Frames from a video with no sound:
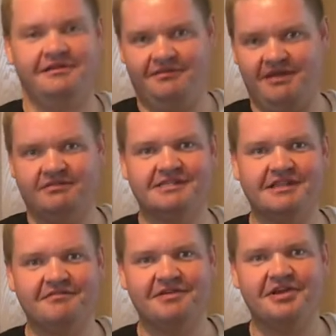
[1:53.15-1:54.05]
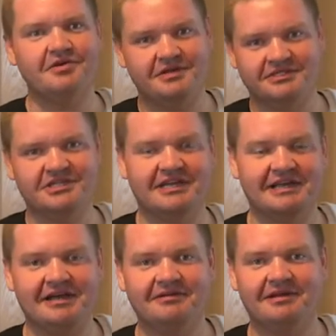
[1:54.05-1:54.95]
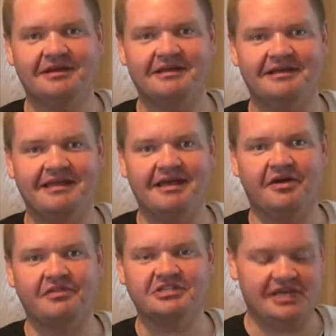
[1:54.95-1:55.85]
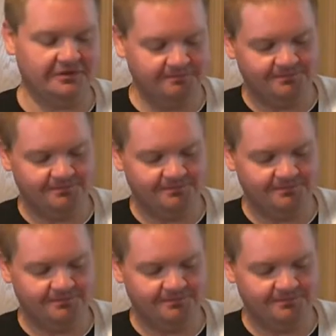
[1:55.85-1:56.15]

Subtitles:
if you haven't seen that video, you can check it out on the channel.